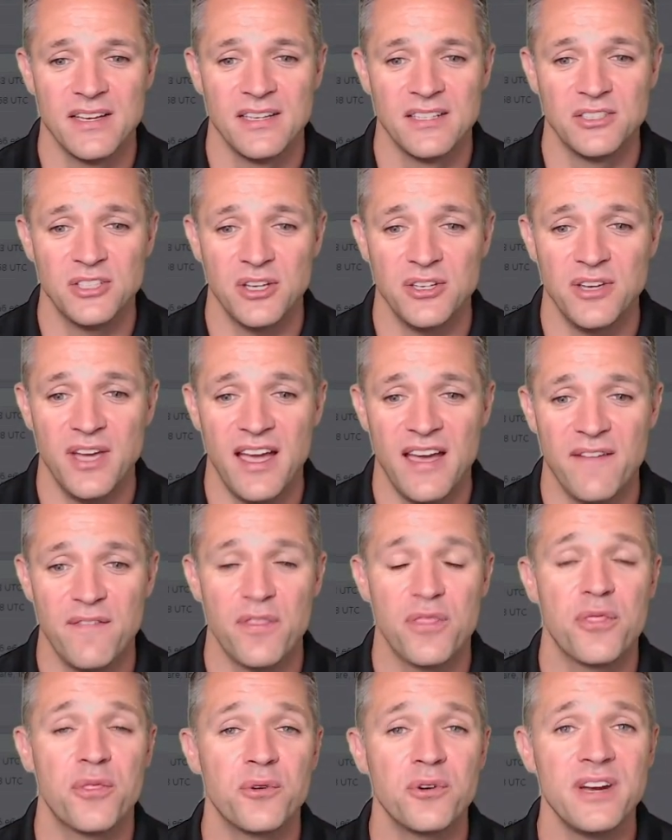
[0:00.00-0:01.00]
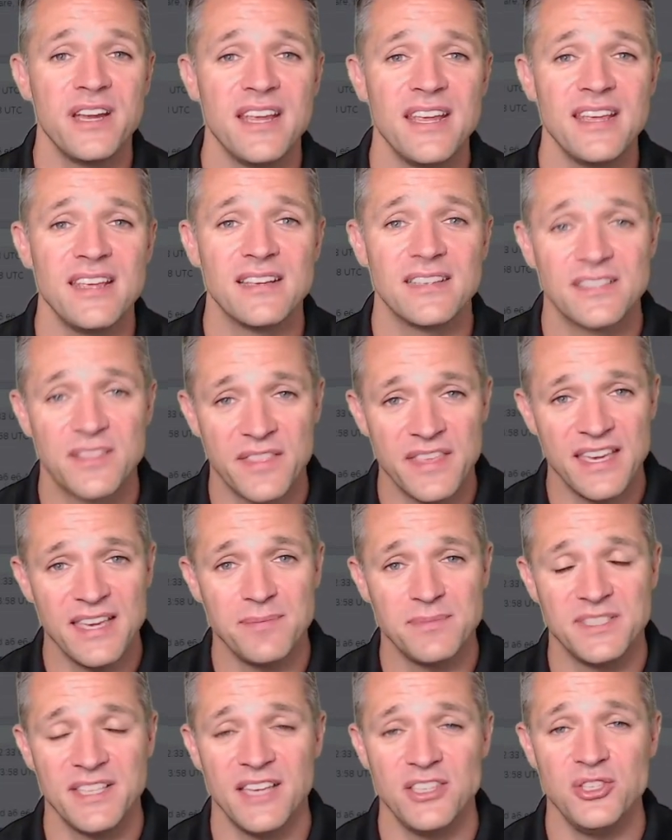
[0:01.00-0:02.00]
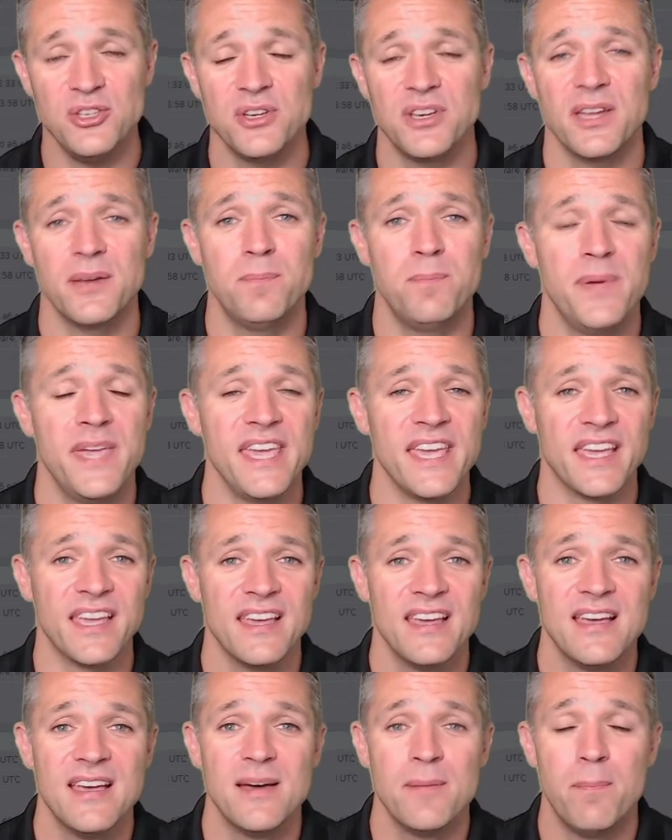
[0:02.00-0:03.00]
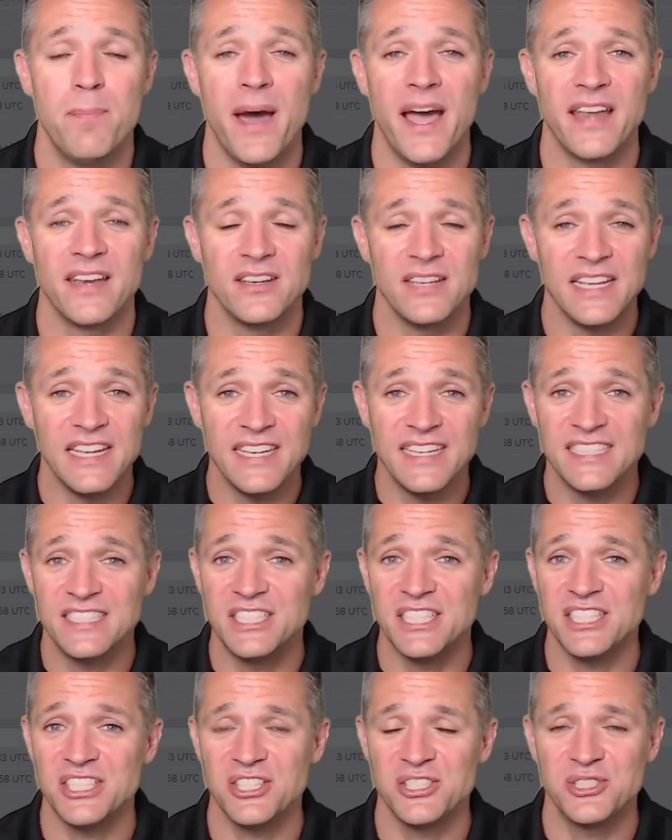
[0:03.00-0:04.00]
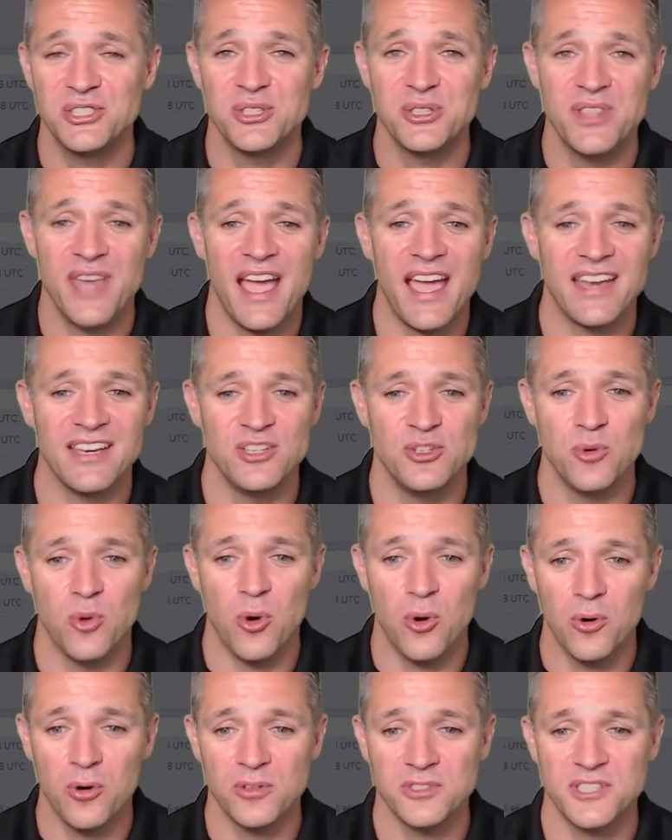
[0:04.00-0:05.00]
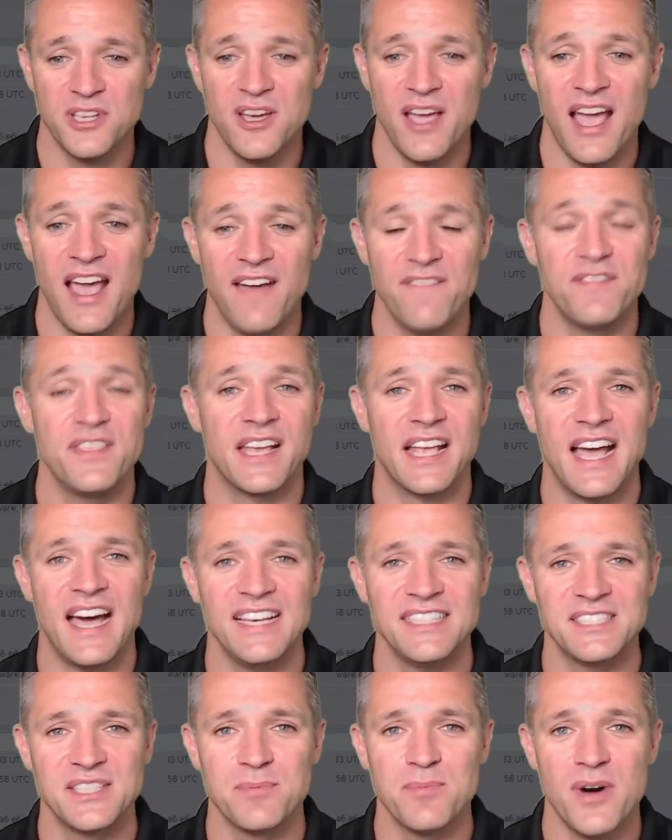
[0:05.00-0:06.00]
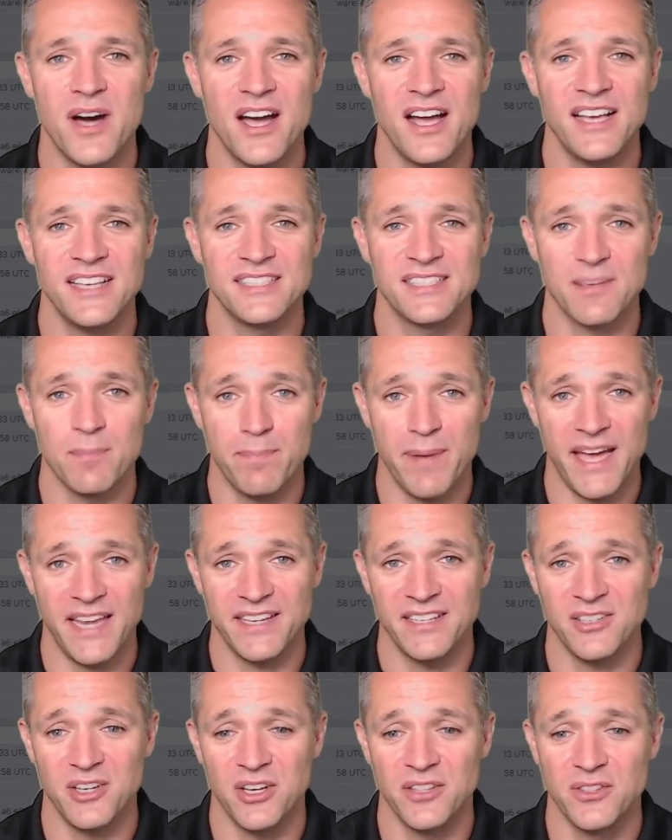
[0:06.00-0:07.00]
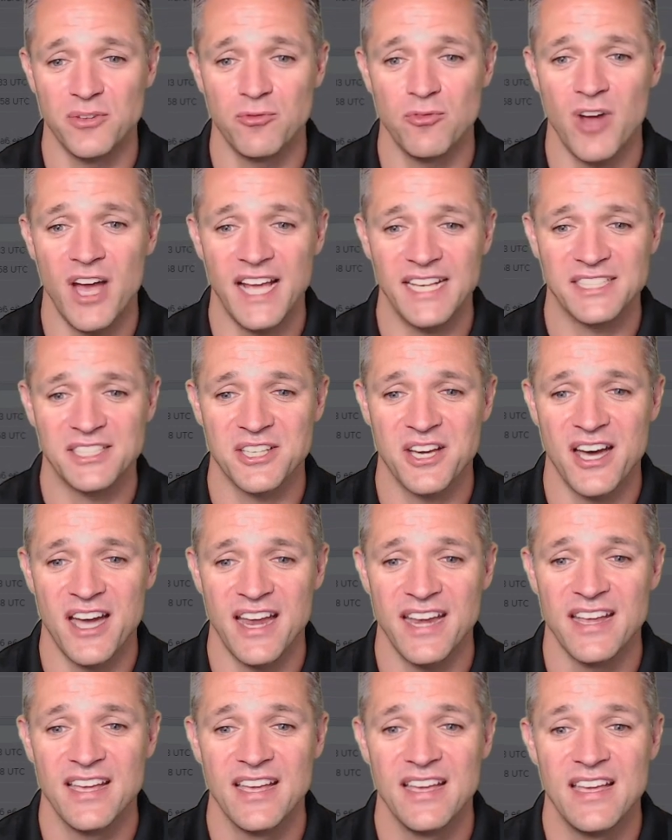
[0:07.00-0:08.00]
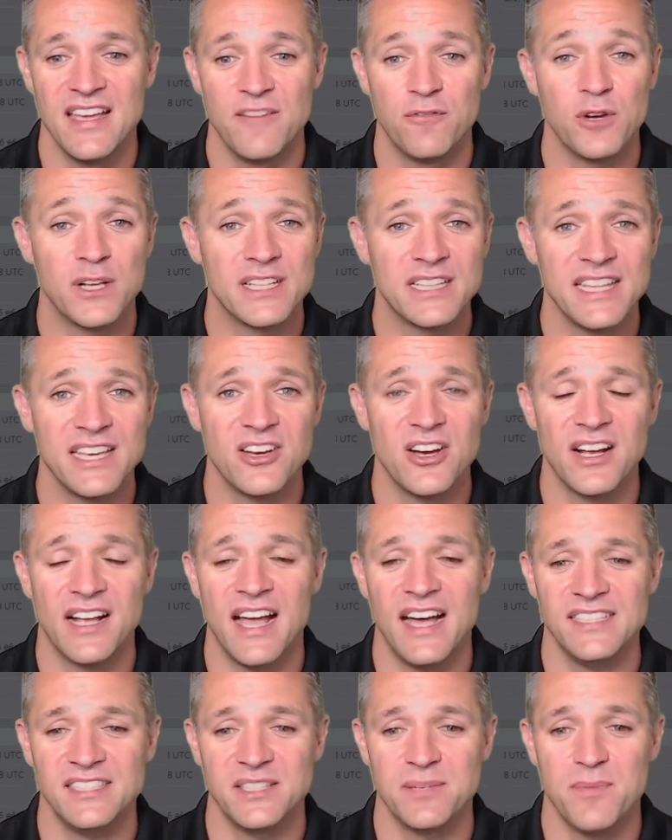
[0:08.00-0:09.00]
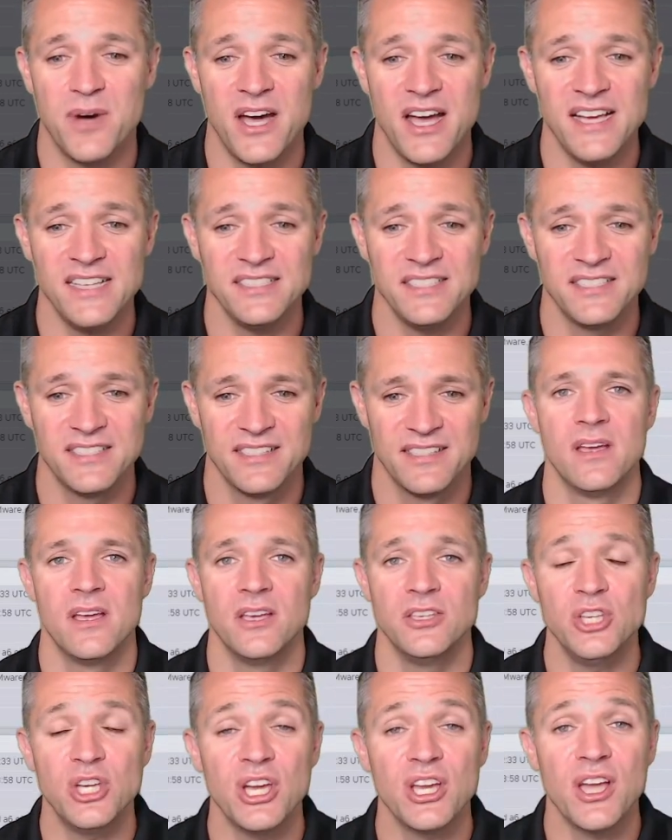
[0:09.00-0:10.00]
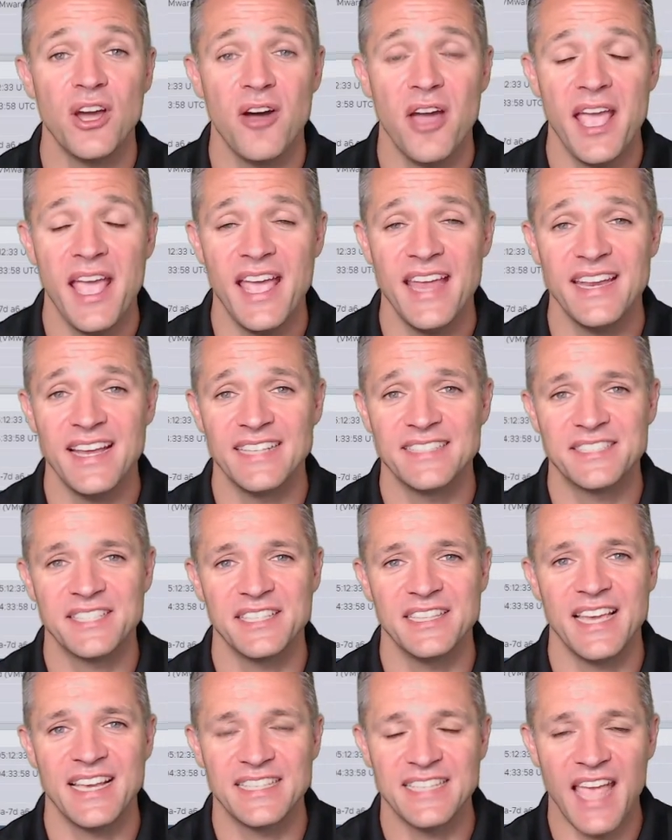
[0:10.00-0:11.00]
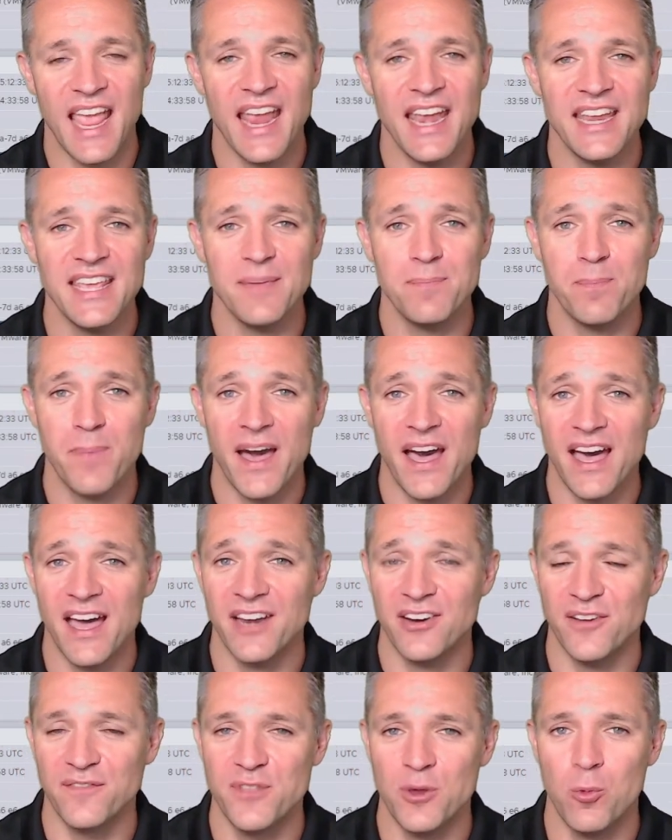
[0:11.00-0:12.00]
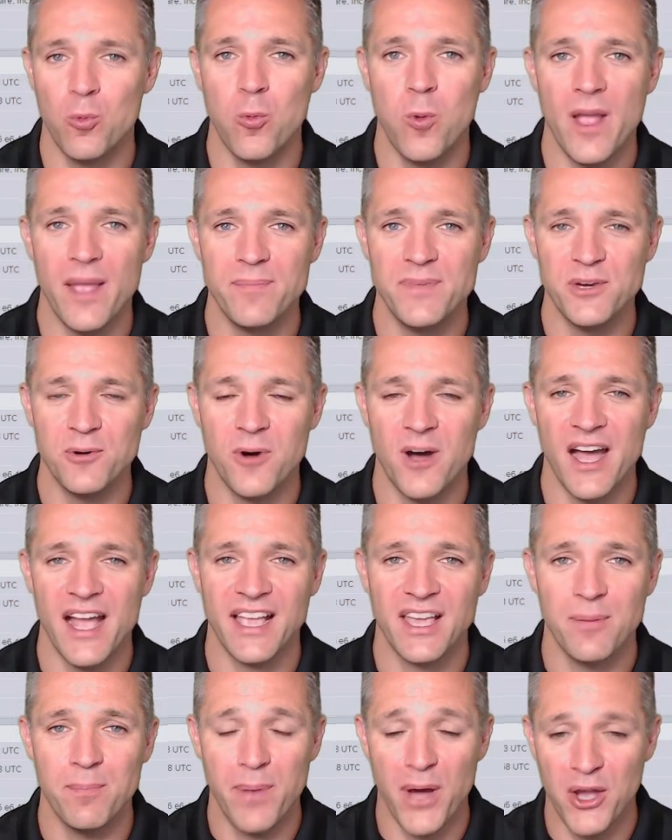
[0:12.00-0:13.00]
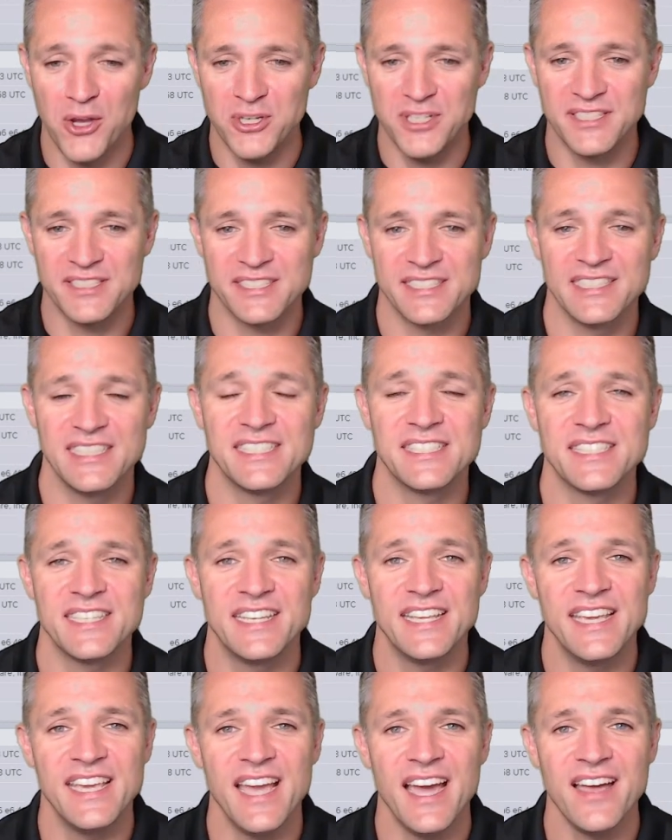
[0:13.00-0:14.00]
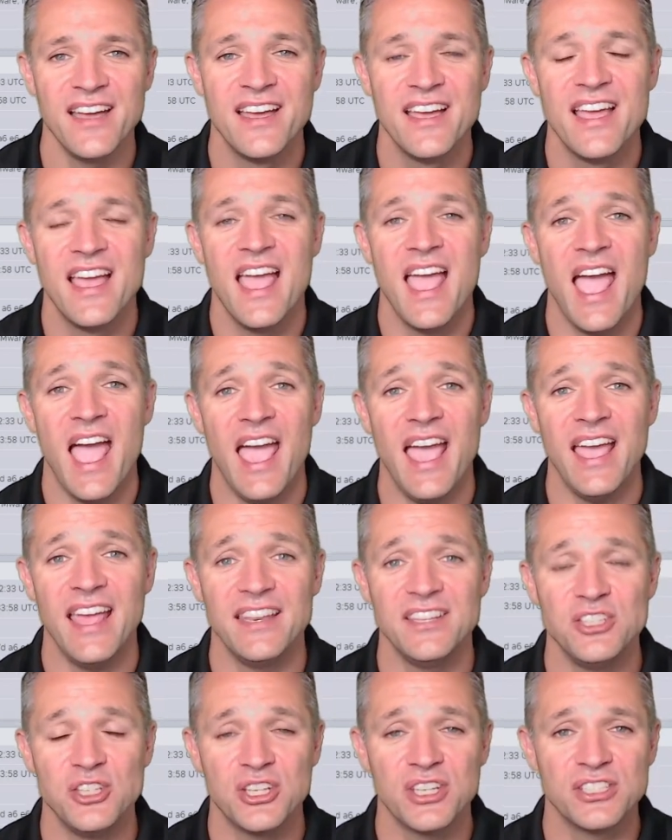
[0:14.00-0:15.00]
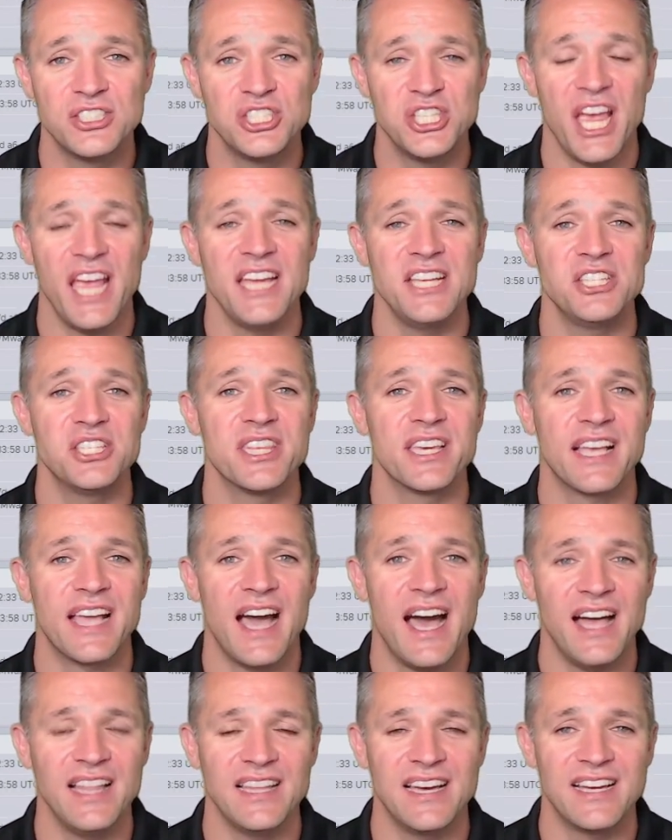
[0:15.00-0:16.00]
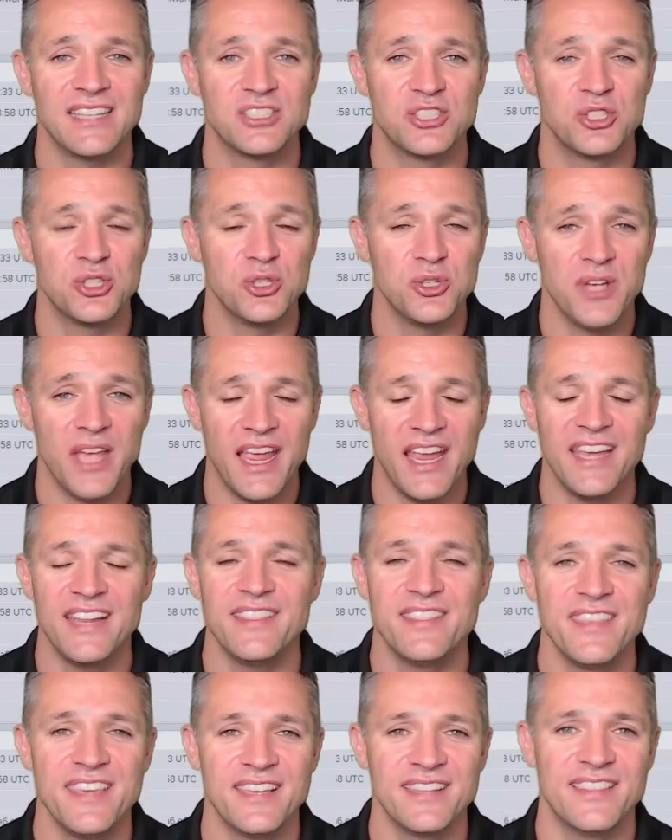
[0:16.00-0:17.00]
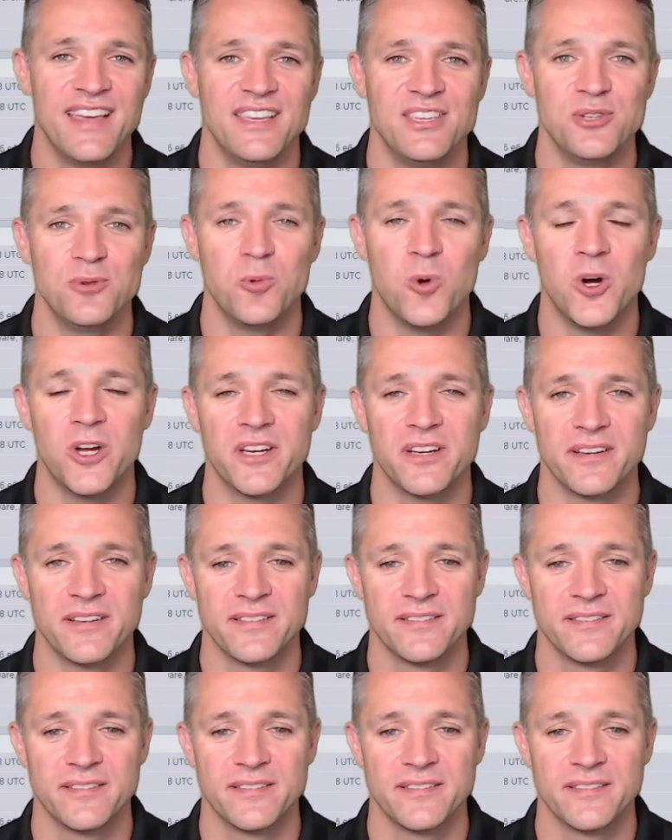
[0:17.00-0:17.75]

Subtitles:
So you have 3 themes that you can pick. But in addition to that, you also have the customize button on the right side. We click on customize. You can go ahead and select any part of the web UI components listed here, and you can change the color to anything that you want.